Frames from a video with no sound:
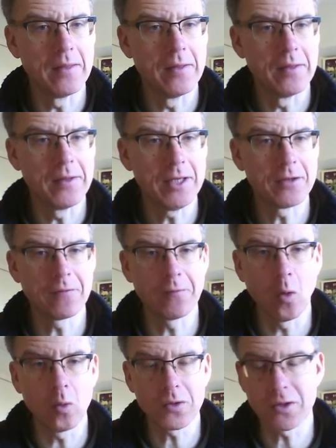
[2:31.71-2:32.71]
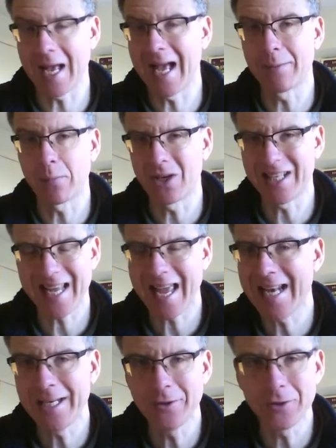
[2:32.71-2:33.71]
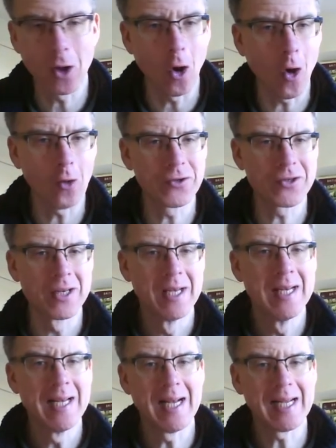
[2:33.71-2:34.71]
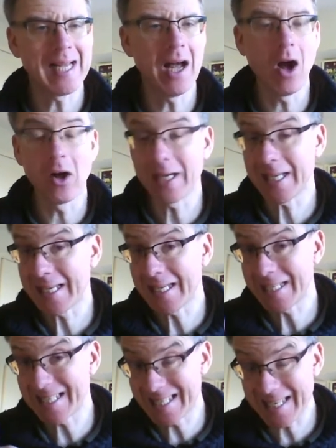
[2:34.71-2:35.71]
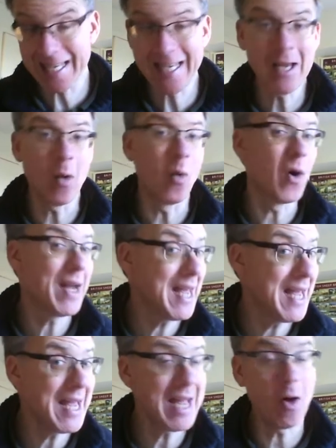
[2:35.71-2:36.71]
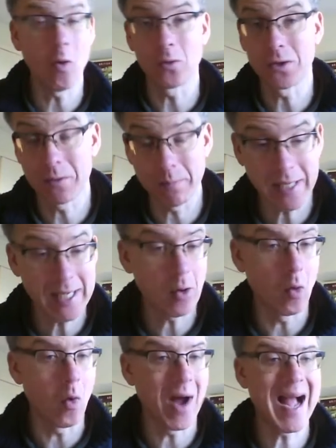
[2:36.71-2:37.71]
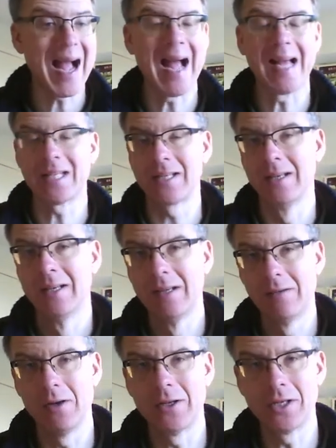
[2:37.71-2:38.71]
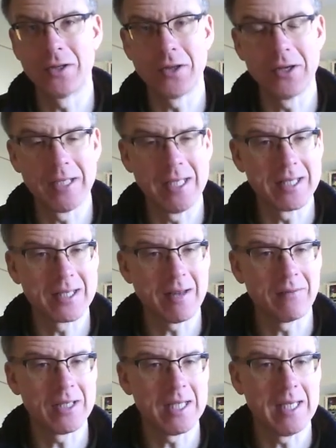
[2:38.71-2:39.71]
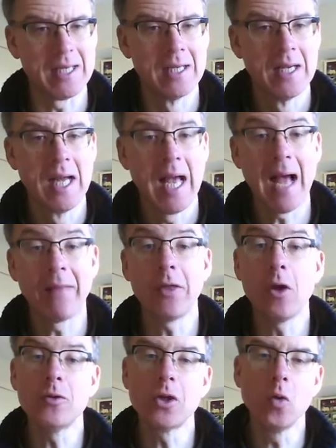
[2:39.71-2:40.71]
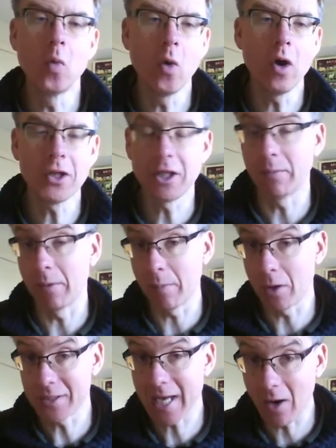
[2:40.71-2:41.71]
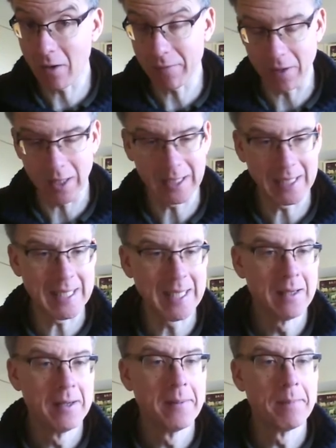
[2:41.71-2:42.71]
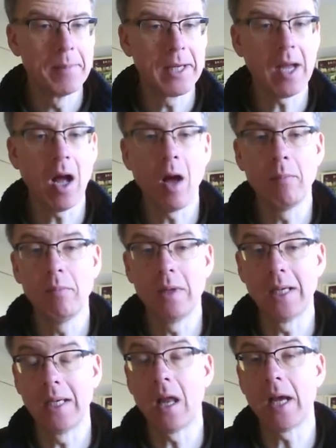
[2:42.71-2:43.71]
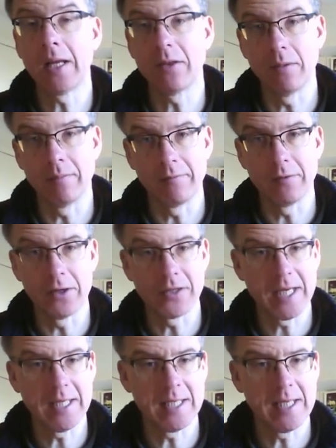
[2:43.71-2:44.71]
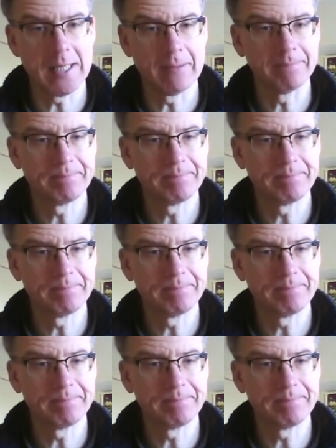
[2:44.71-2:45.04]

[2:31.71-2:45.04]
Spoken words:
These false and pretend gods can't see or hear or speak or act, verses 13 to 17. And those who worship them most terrifyingly become like them, verse 18.